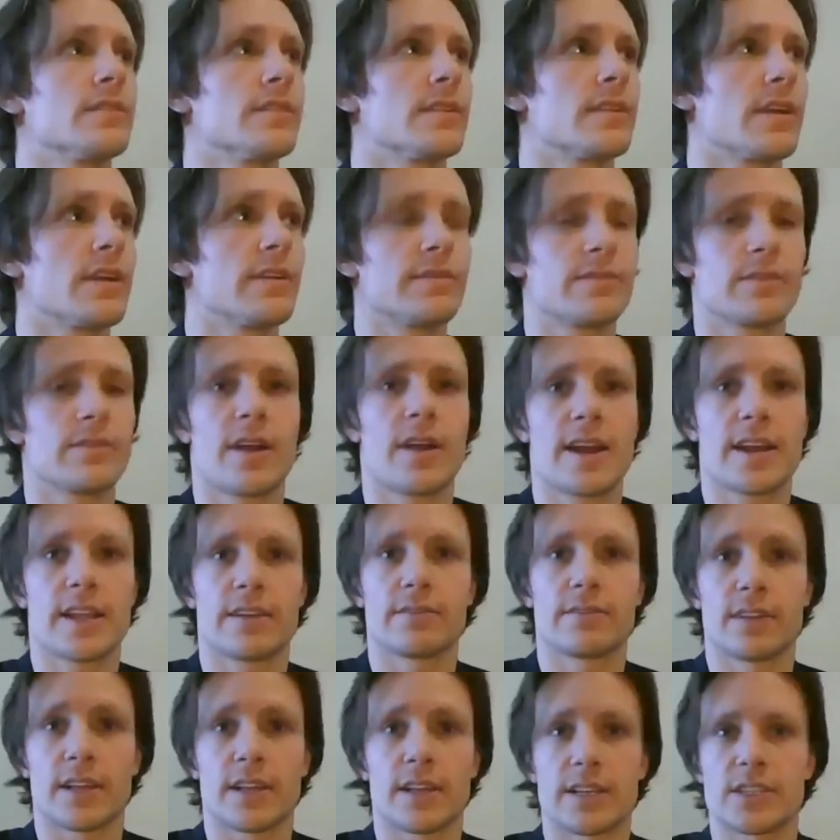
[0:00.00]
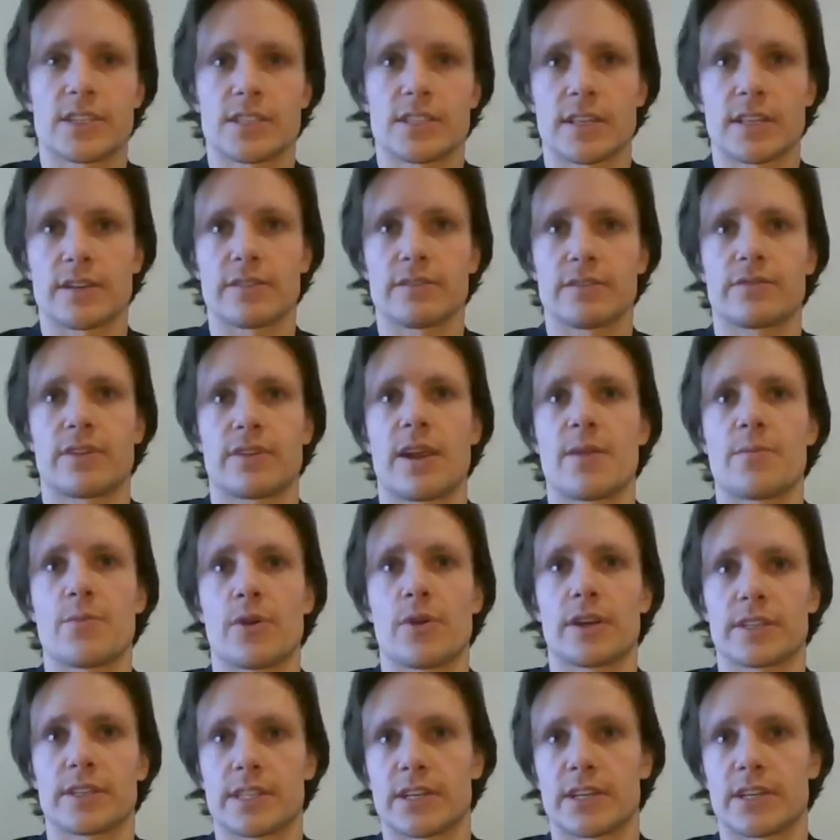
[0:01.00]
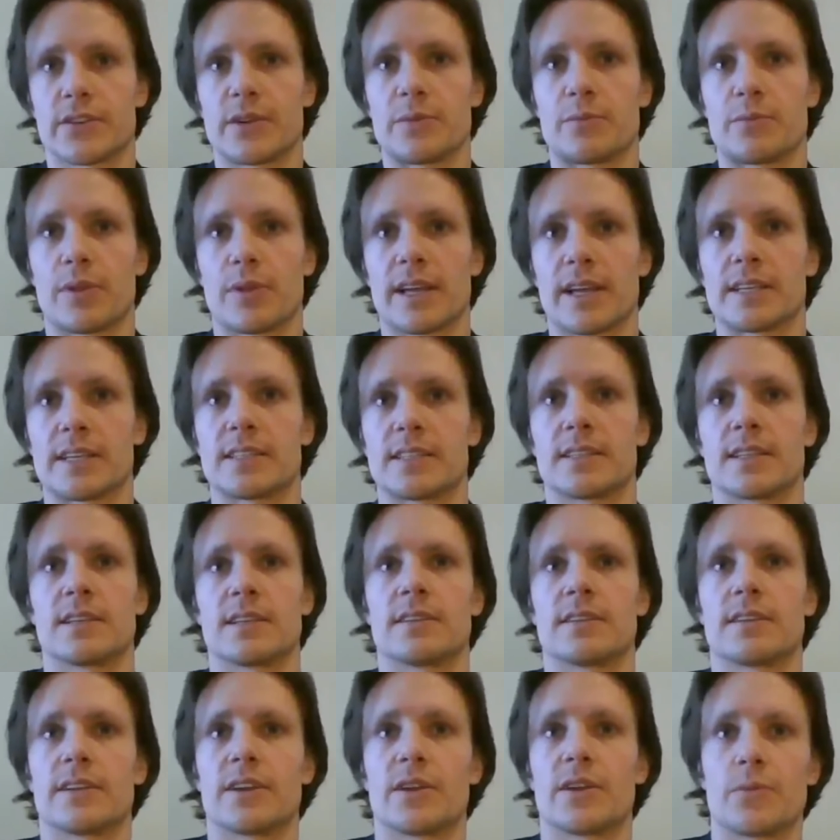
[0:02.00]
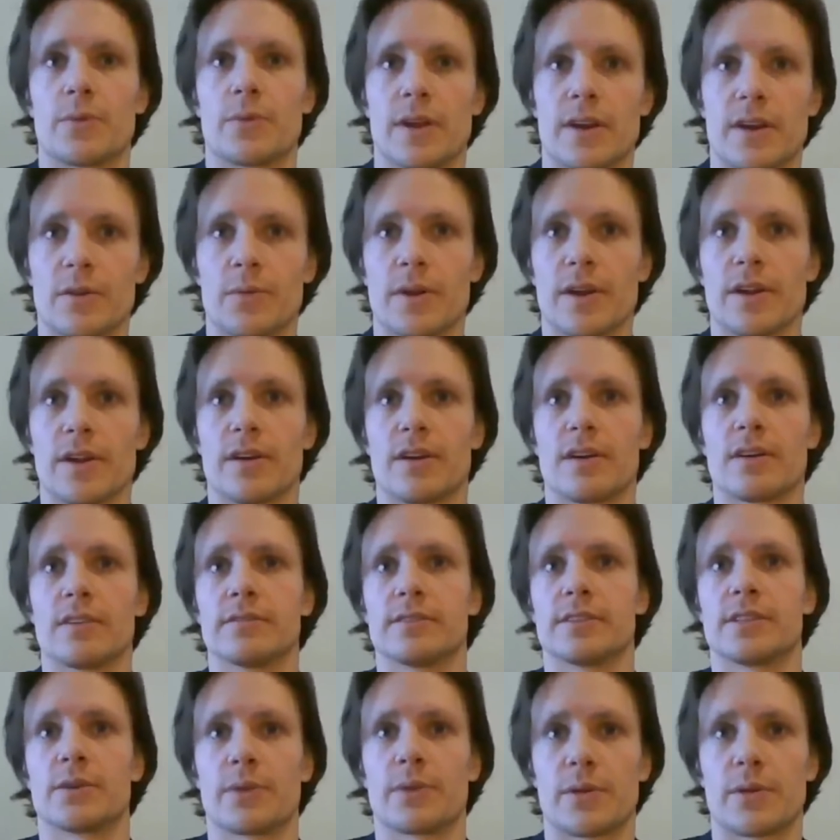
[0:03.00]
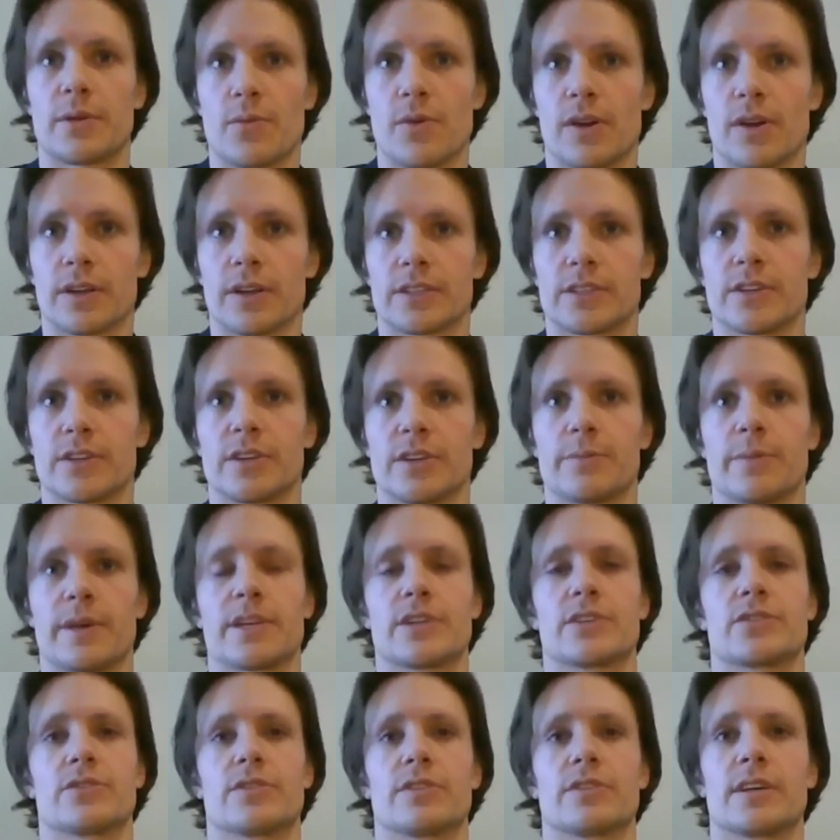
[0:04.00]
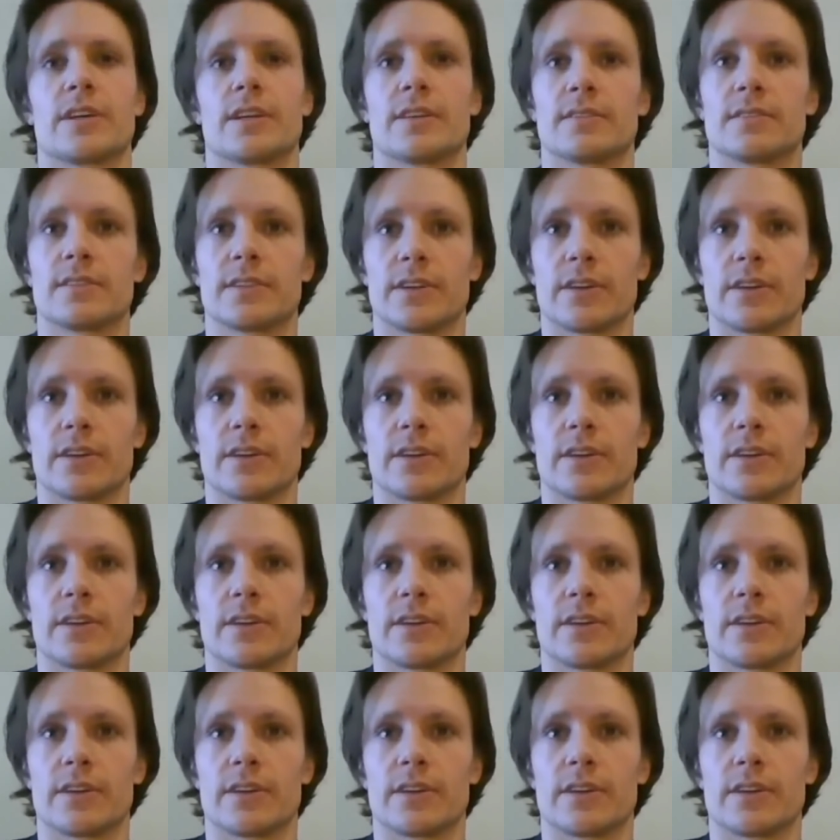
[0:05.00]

there are a variety of legislative frameworks that are in place that we're aware of and that we work to make sure that